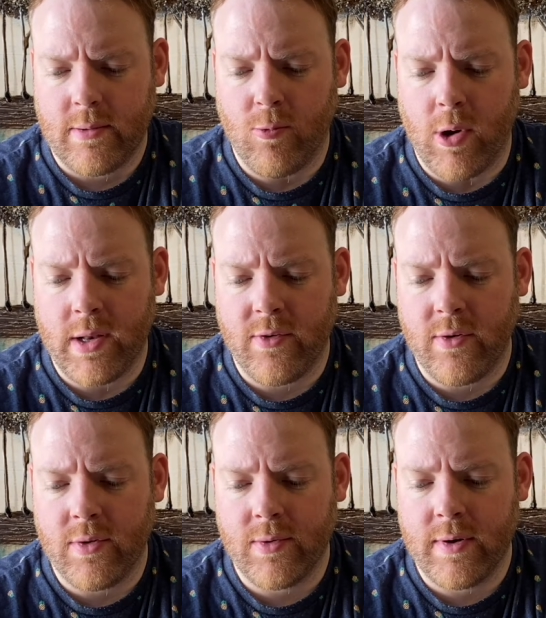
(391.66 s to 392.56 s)
1,
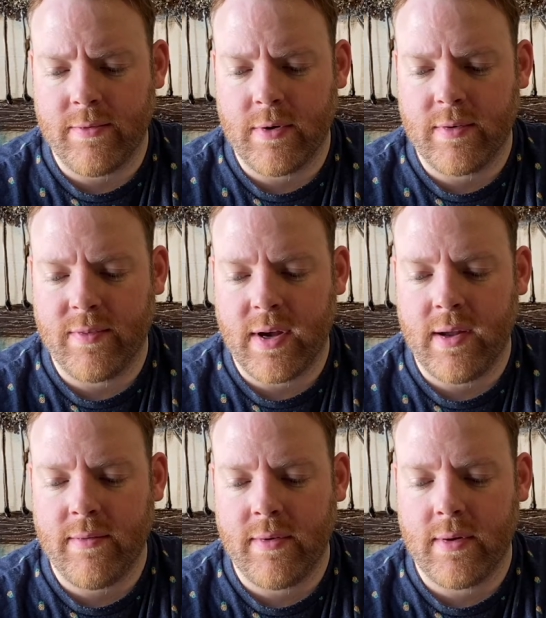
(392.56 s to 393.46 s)
2, 3, 4, 5.
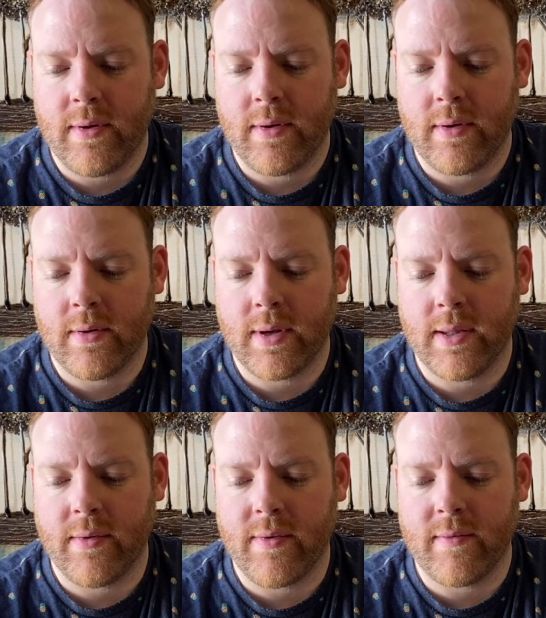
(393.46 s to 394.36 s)
Okay,
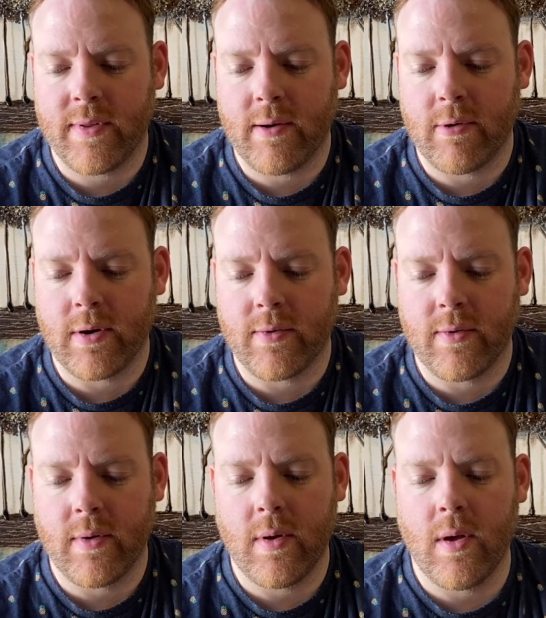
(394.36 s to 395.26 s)
let's see if that works.
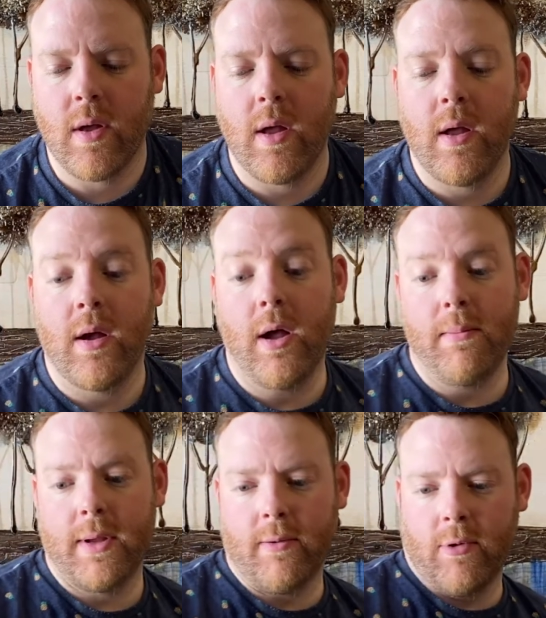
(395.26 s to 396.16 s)
Oh,
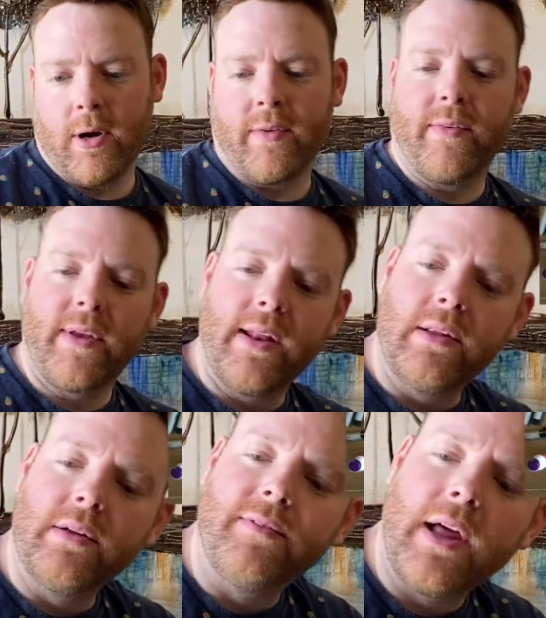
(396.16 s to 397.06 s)
it works. It's getting a
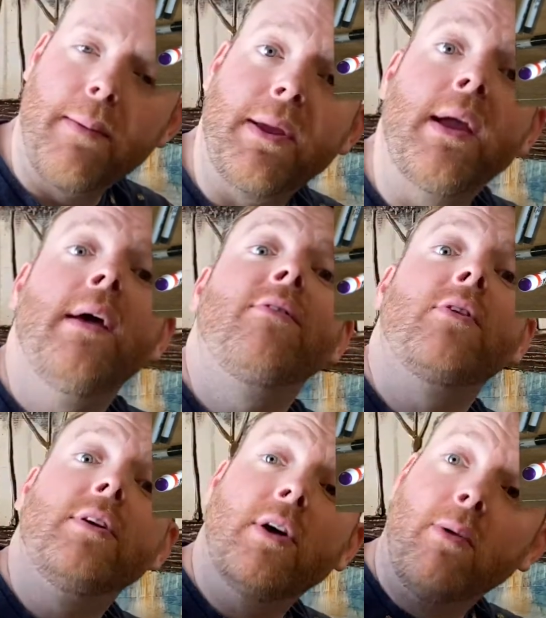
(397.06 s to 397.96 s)
little floppy. So
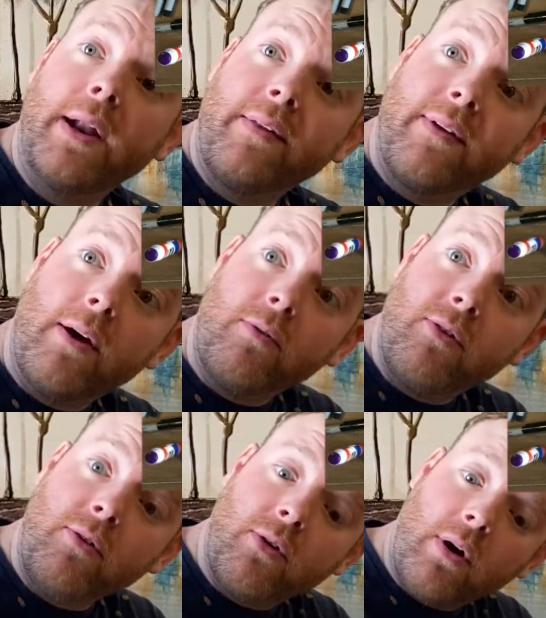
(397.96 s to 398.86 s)
you don't want it to go
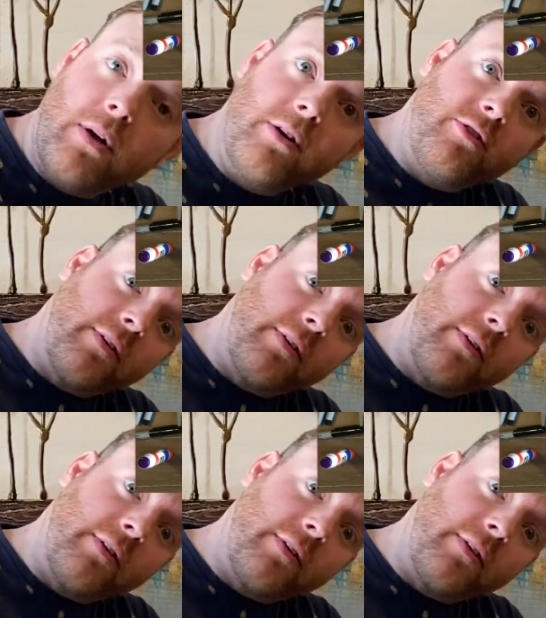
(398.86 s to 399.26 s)
too tall or just